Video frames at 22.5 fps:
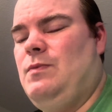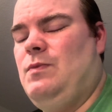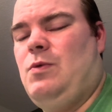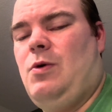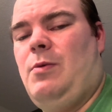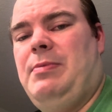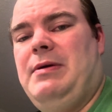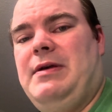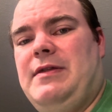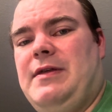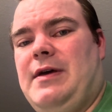
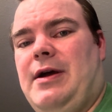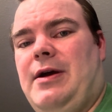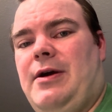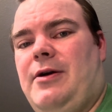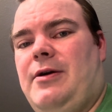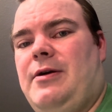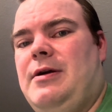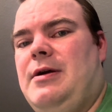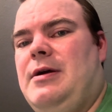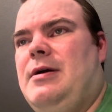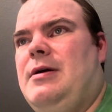be
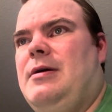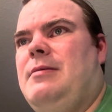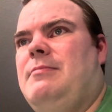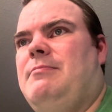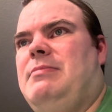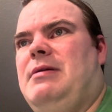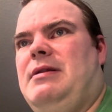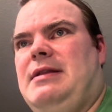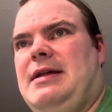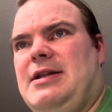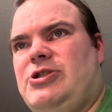there,
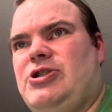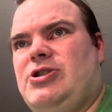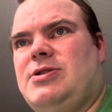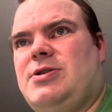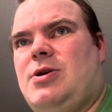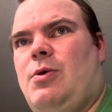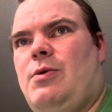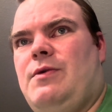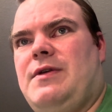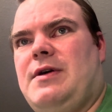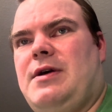but let's
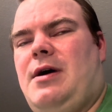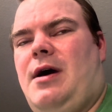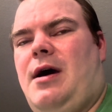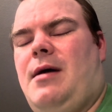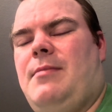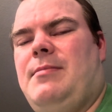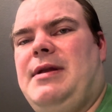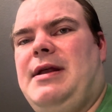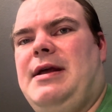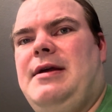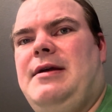just go with a
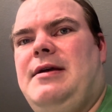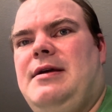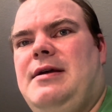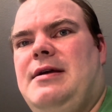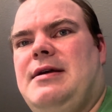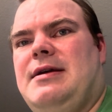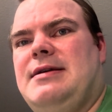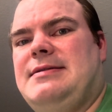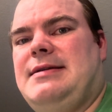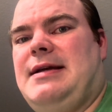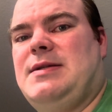comedy
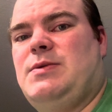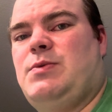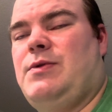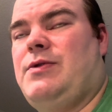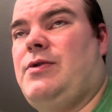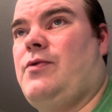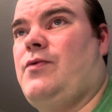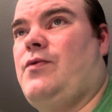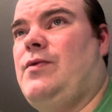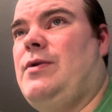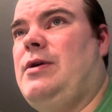because that's what
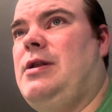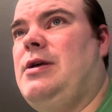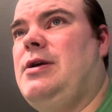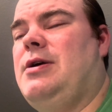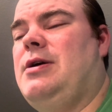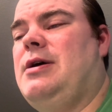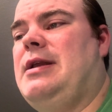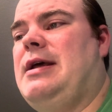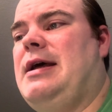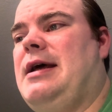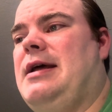they're really
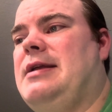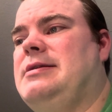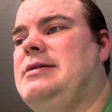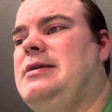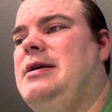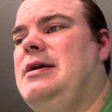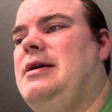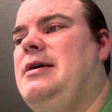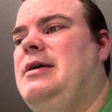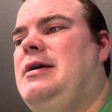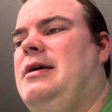good at.
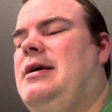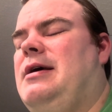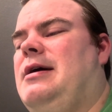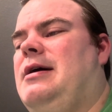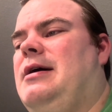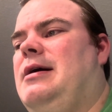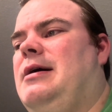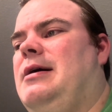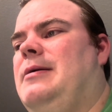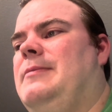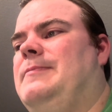
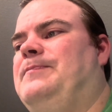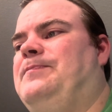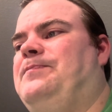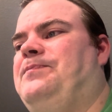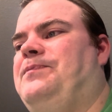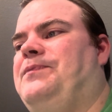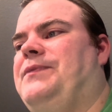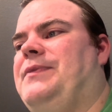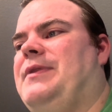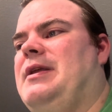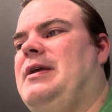Um,
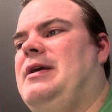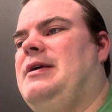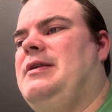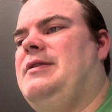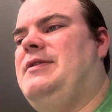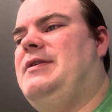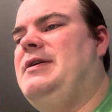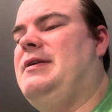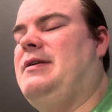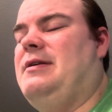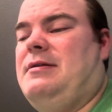
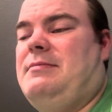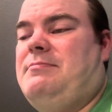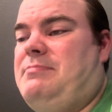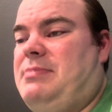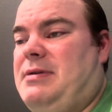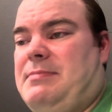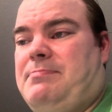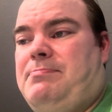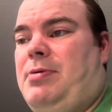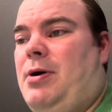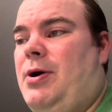
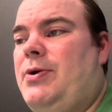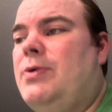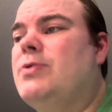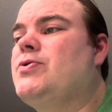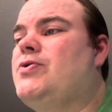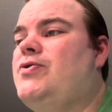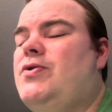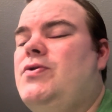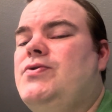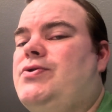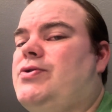but Total
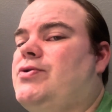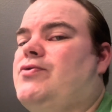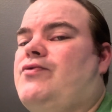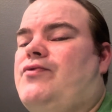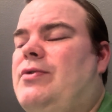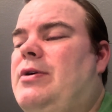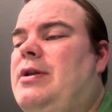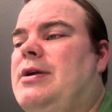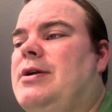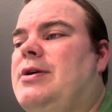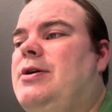Cruise was
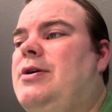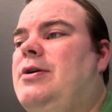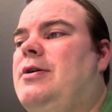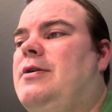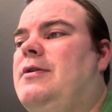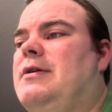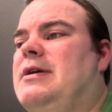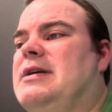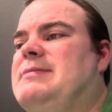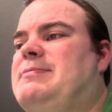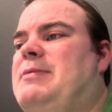really
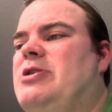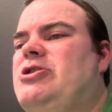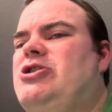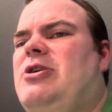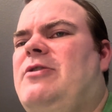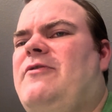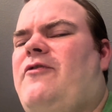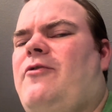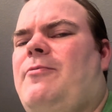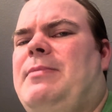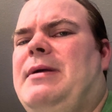good,
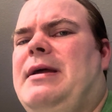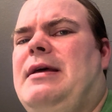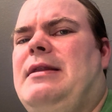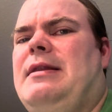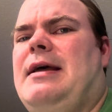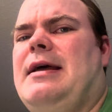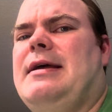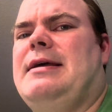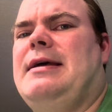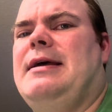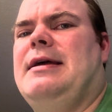especially for being
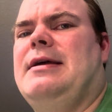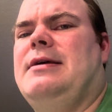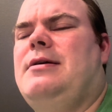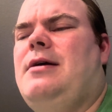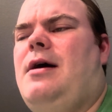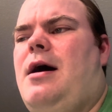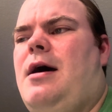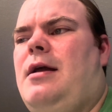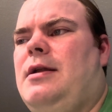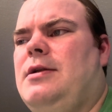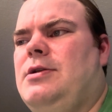like a
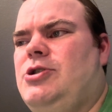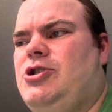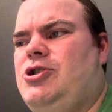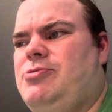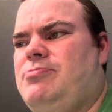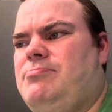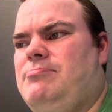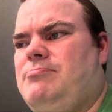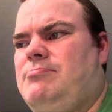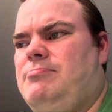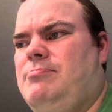
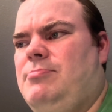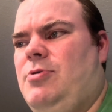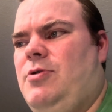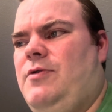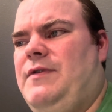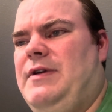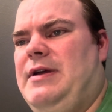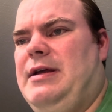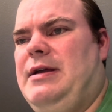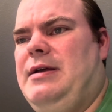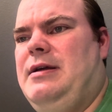college
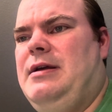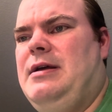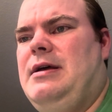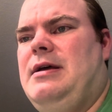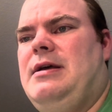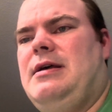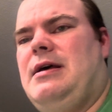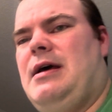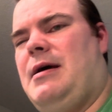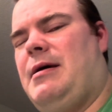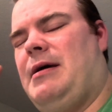movie.
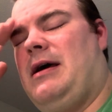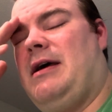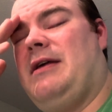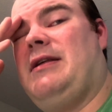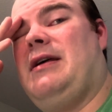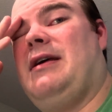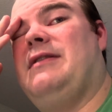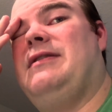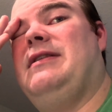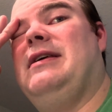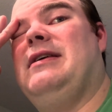
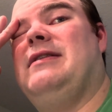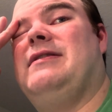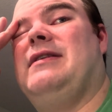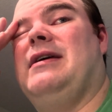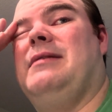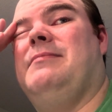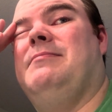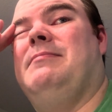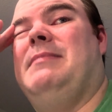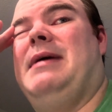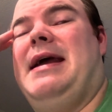I think
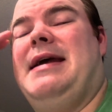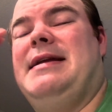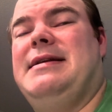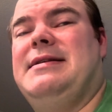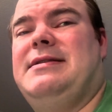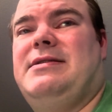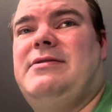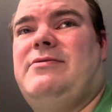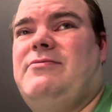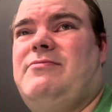they made it